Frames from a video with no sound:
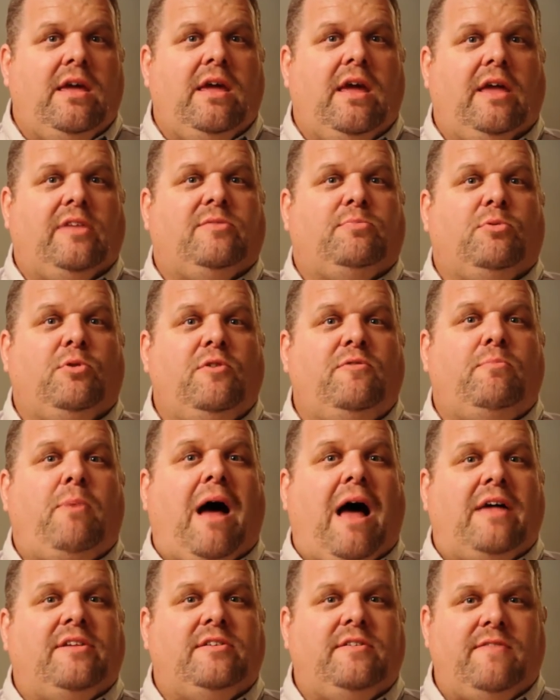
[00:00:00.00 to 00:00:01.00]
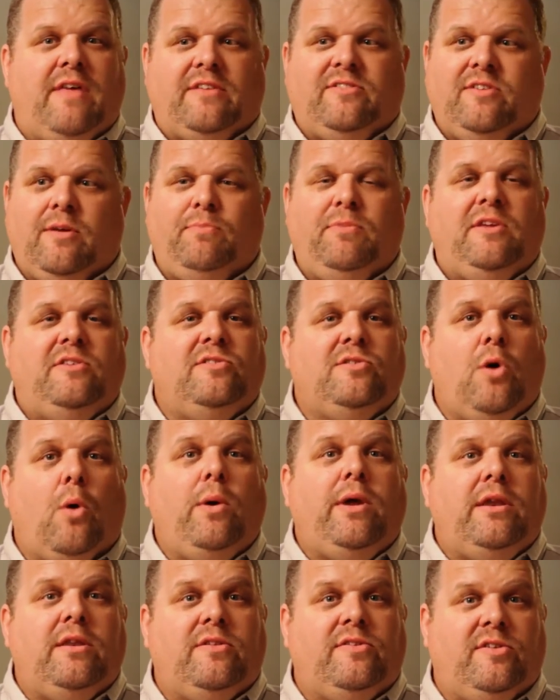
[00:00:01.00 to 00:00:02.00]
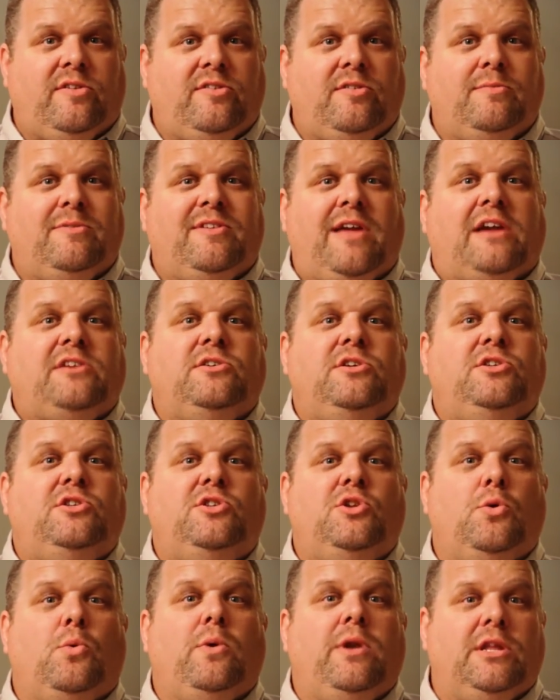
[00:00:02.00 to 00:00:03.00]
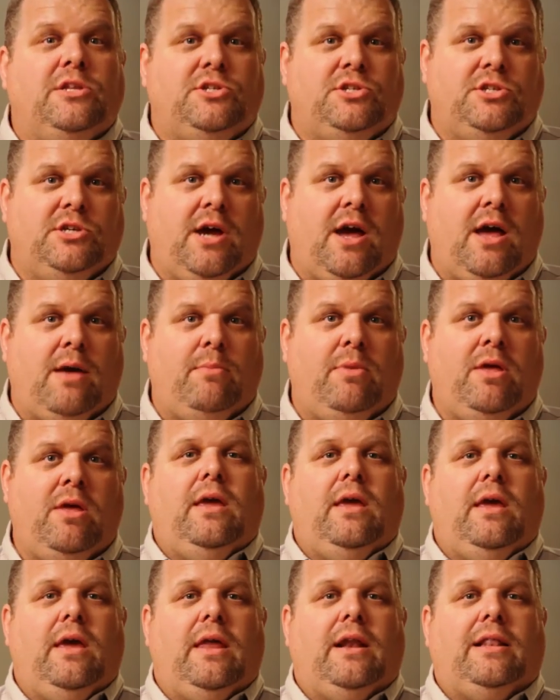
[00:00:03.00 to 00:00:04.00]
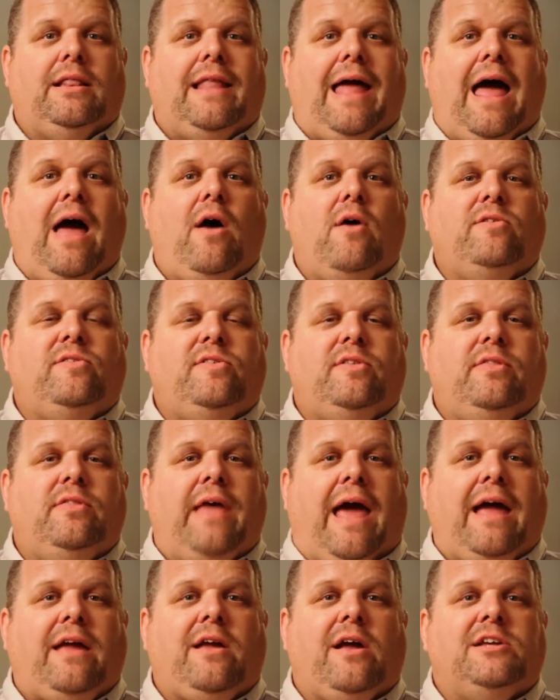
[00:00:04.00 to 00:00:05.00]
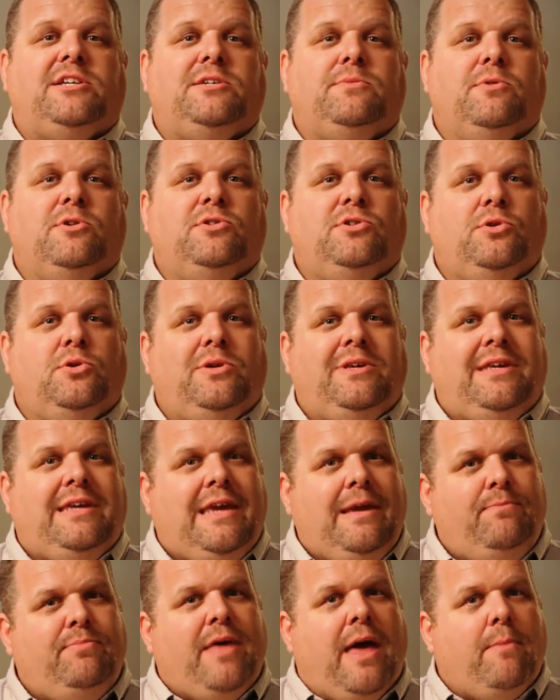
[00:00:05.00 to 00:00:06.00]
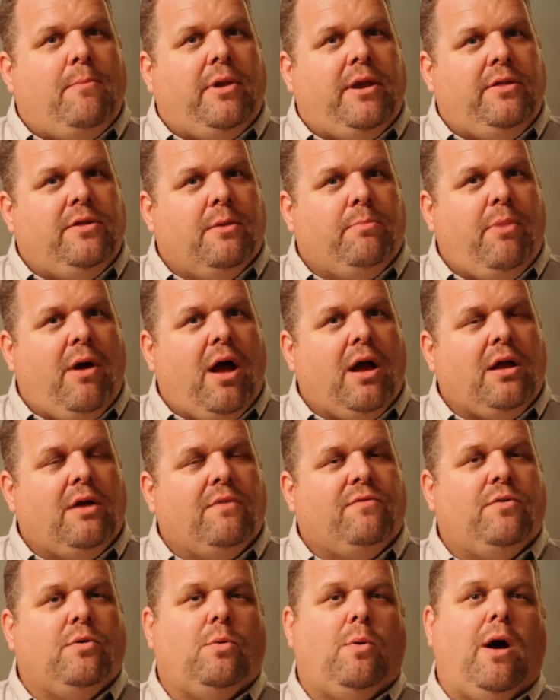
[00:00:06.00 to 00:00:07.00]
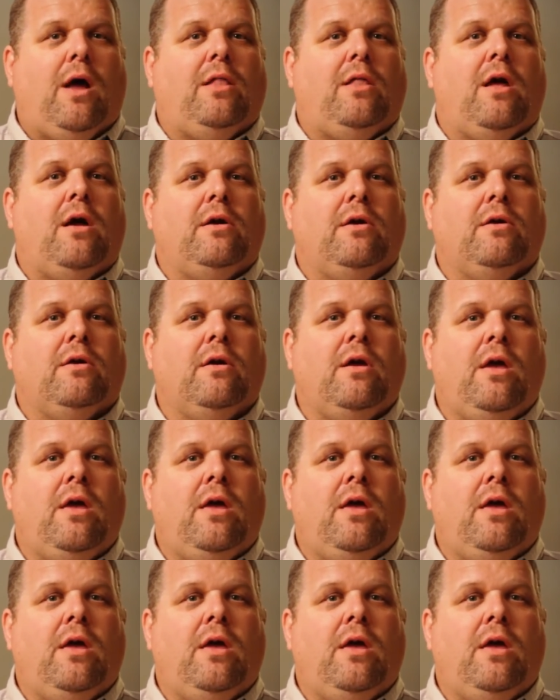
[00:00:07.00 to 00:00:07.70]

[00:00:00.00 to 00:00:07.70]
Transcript: It's proof positive that something's going into the system is actually doing its job. It allows that customer to keep that money in their pocket for a while longer,